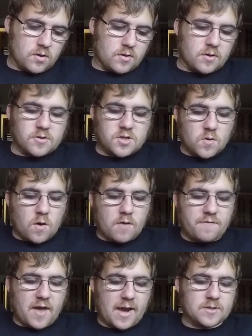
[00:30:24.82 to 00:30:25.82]
There's 2
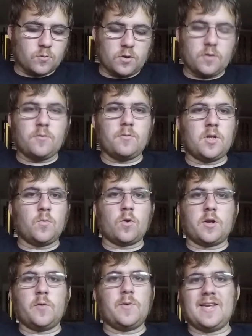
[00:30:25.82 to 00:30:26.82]
artifacts where you
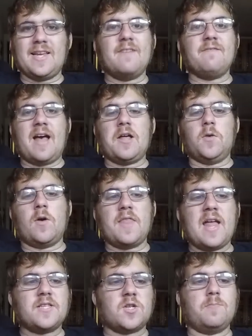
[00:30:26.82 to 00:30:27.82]
would get value on
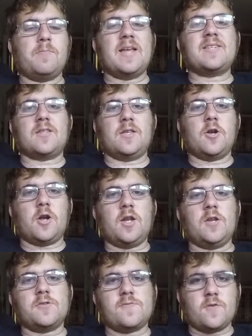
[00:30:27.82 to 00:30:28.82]
that. So basically, you're going
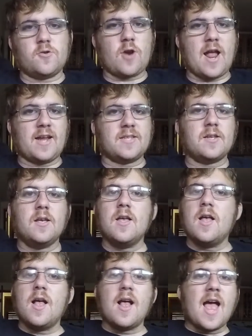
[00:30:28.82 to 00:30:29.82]
to use it for dragons.
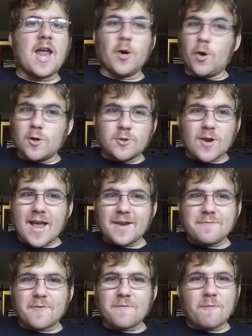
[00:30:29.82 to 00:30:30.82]
An
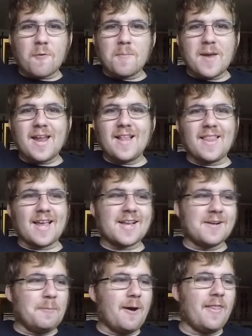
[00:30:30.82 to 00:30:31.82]
Dragon for 4 mana, like,
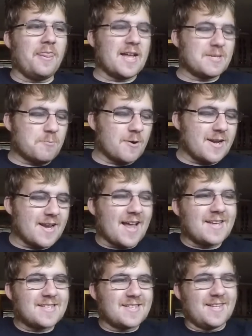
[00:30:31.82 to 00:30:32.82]
come on, that's pretty
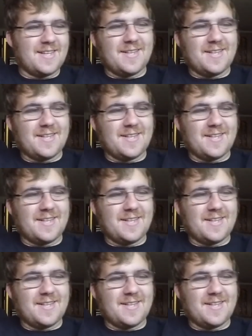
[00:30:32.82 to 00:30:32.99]
nice.